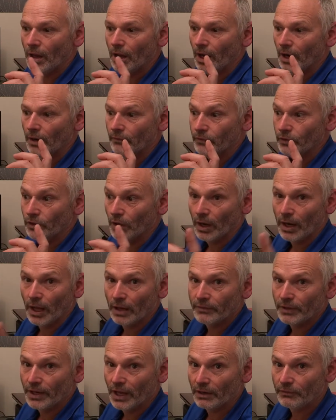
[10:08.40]
And if you don't
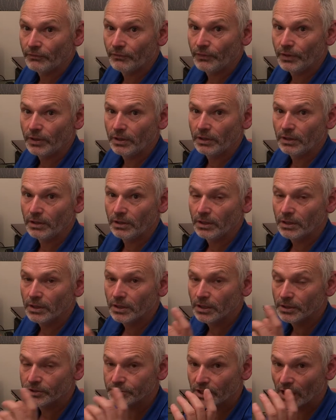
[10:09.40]
have enough,
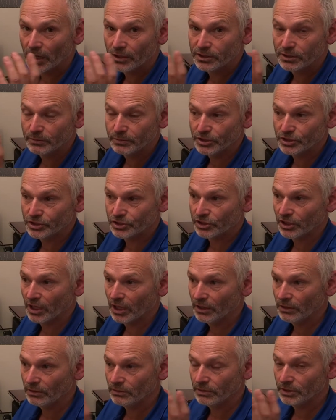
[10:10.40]
it's going to be
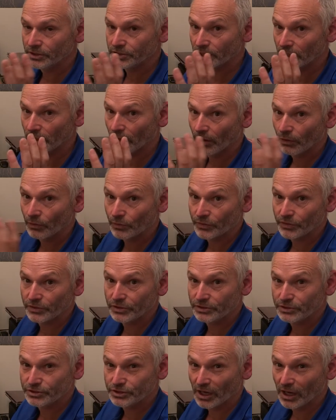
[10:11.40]
slow, it's going to hold
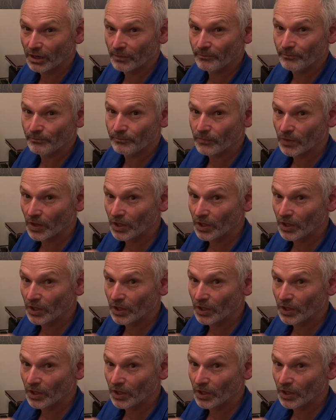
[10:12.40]
things up,